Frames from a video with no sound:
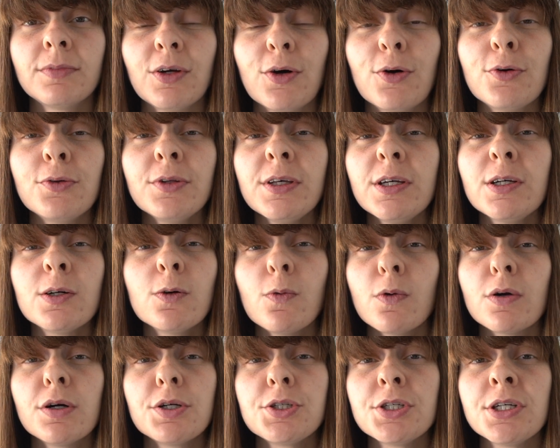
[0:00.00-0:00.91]
Only
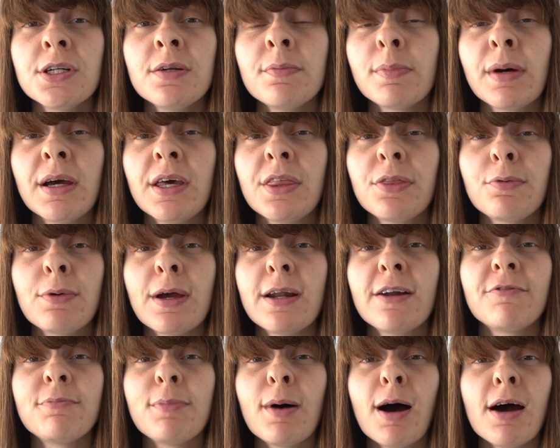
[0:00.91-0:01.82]
coercion by
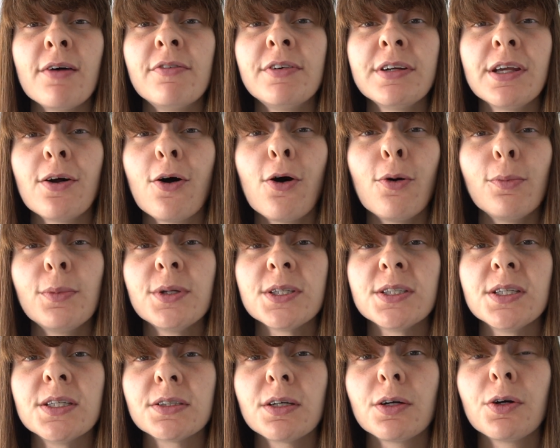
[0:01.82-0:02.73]
threat of poverty and
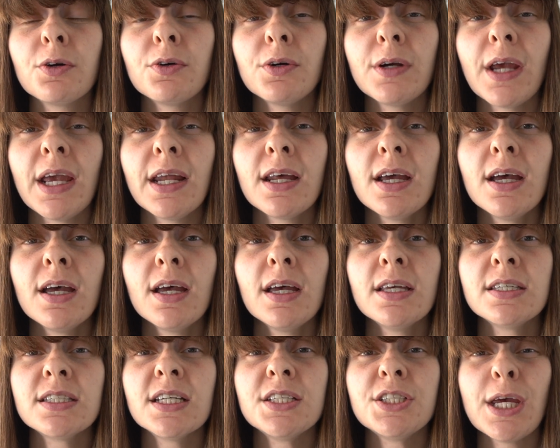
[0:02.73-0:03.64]
homelessness could create
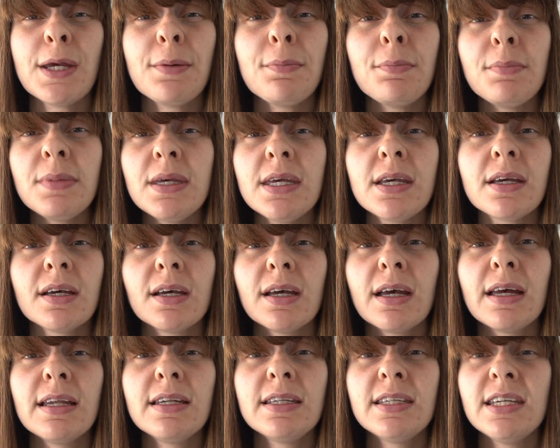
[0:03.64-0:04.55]
such a meek,
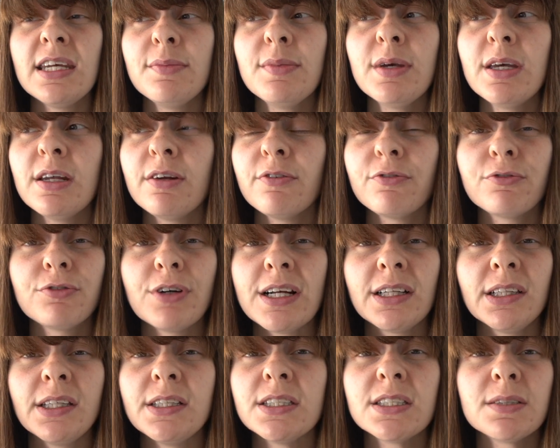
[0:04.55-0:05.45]
timid,
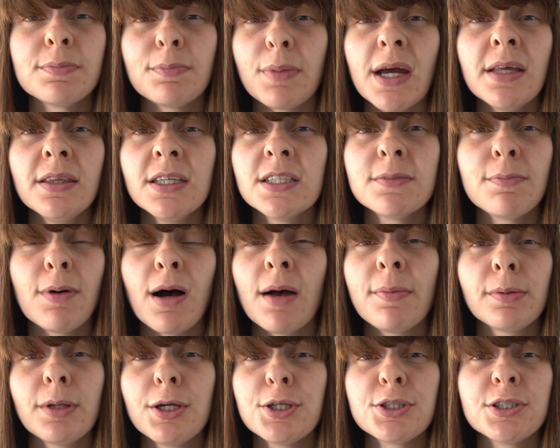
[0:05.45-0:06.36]
frankly spineless
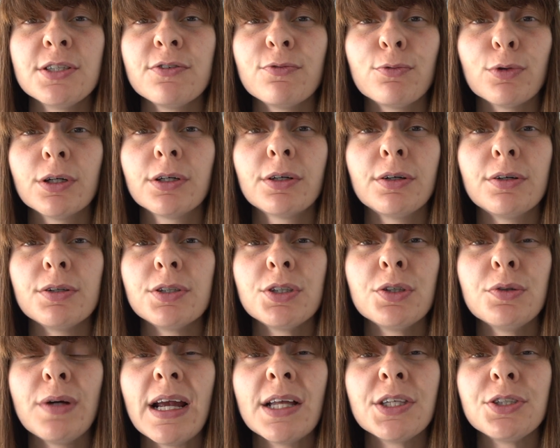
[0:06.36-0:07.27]
population of workers
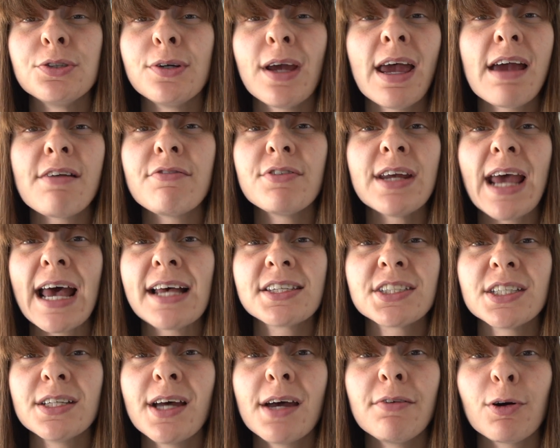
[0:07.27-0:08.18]
who answer every
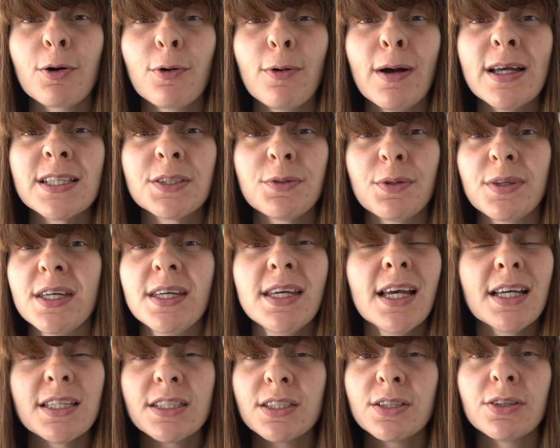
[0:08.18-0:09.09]
asinine request with a
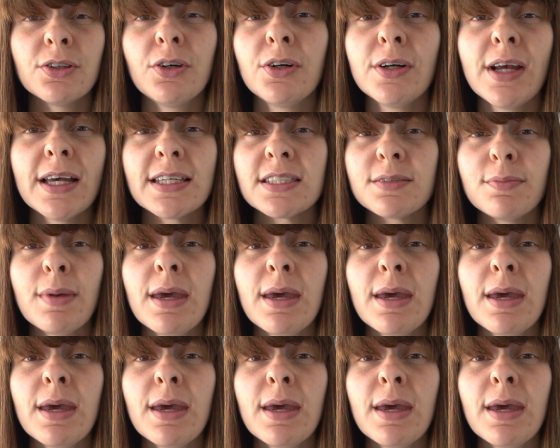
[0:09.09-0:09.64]
yes sir or yes